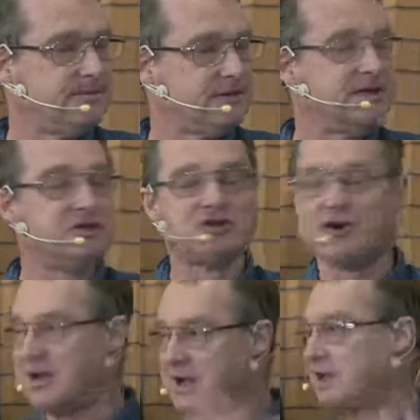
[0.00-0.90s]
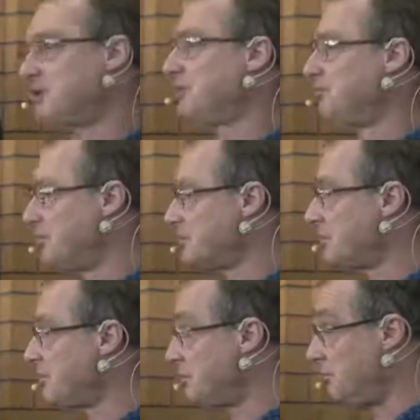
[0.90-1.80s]
They didn't try and argue the point, say,
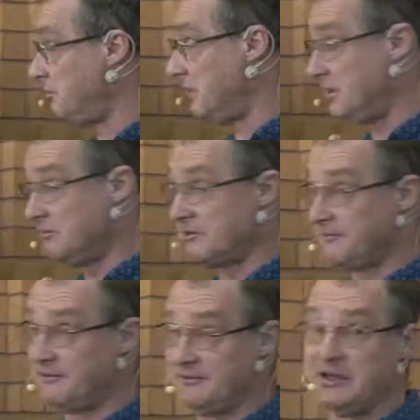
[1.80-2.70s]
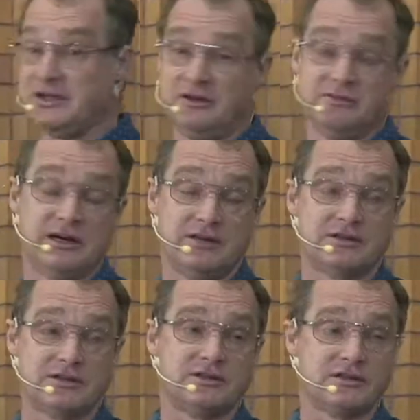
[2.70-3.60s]
no, we really want to find out who you are,
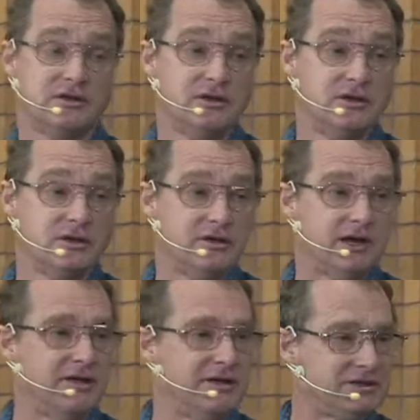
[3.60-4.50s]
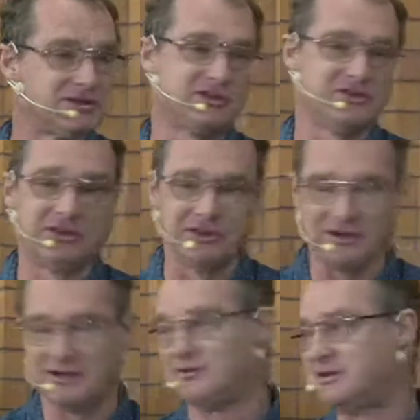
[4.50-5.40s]
Jesus. No, they just didn't
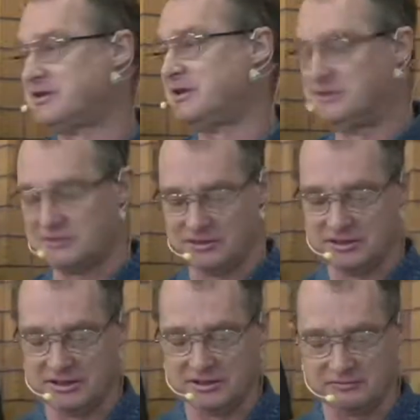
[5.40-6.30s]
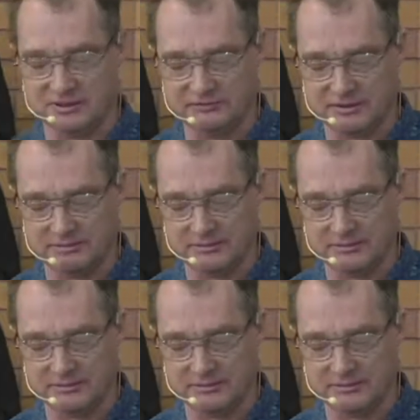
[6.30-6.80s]
like what he said and tried to get rid of him.